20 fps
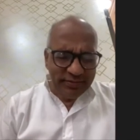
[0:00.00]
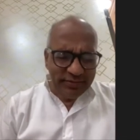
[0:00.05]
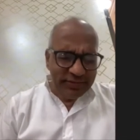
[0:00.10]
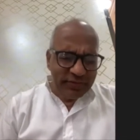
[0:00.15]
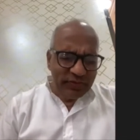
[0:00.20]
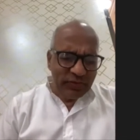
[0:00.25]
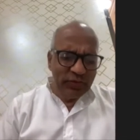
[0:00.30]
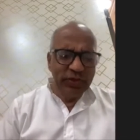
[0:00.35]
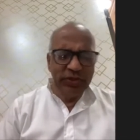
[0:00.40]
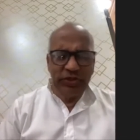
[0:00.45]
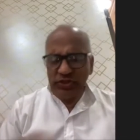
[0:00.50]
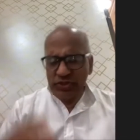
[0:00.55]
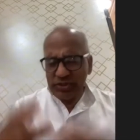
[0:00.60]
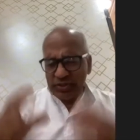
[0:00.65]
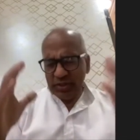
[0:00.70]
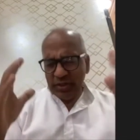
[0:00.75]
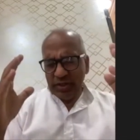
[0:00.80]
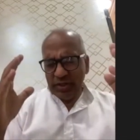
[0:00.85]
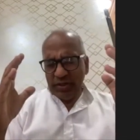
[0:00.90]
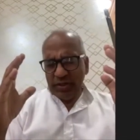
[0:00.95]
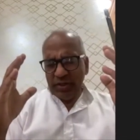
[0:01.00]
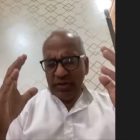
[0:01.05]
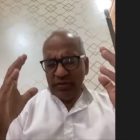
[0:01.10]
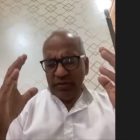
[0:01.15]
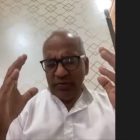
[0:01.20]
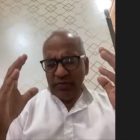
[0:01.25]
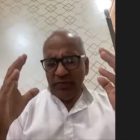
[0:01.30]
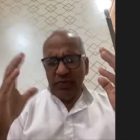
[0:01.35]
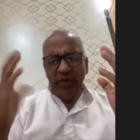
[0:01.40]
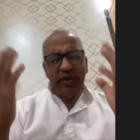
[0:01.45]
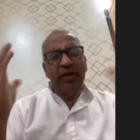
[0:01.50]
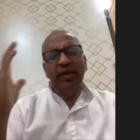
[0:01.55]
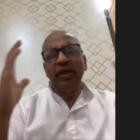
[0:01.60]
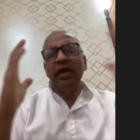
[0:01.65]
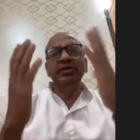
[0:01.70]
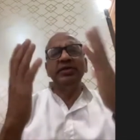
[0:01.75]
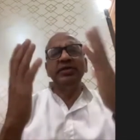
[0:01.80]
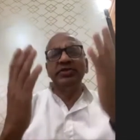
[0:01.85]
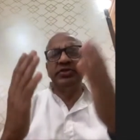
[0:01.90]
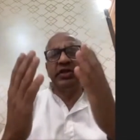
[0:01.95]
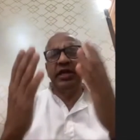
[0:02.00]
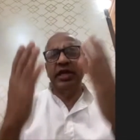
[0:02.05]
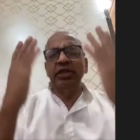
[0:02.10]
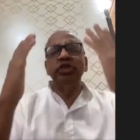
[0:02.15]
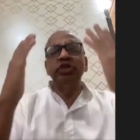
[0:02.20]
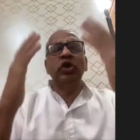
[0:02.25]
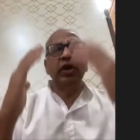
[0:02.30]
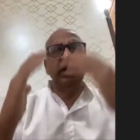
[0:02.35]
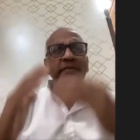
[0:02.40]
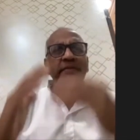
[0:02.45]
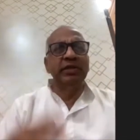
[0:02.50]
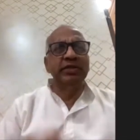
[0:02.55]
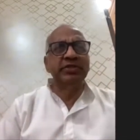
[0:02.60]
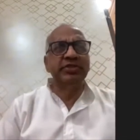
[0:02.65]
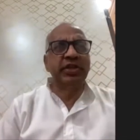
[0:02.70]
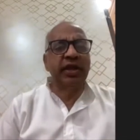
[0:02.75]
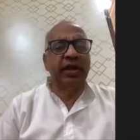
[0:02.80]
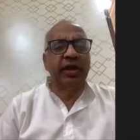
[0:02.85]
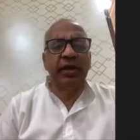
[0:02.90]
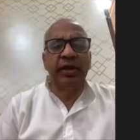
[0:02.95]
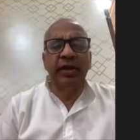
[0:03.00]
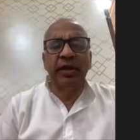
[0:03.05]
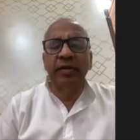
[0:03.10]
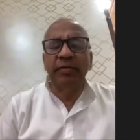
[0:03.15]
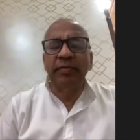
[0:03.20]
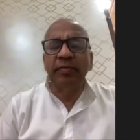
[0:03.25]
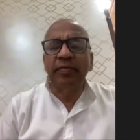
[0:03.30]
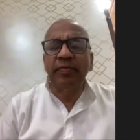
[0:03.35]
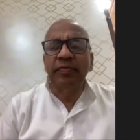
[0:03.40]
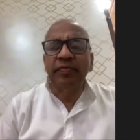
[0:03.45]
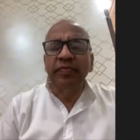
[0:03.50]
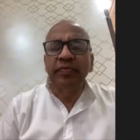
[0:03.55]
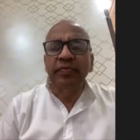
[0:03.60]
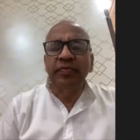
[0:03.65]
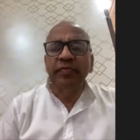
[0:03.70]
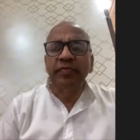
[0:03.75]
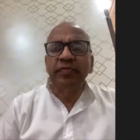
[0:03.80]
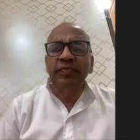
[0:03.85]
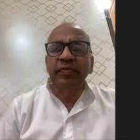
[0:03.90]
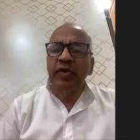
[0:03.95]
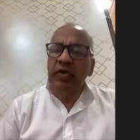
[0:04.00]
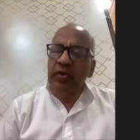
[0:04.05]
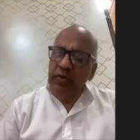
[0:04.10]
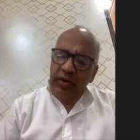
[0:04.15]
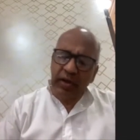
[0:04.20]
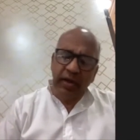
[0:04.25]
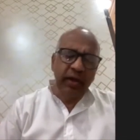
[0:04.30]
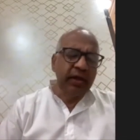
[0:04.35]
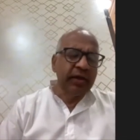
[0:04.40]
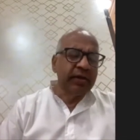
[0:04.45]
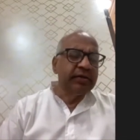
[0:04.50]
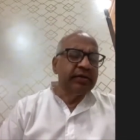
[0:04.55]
So it's very nice, enjoyable Shrikhandam. Okay.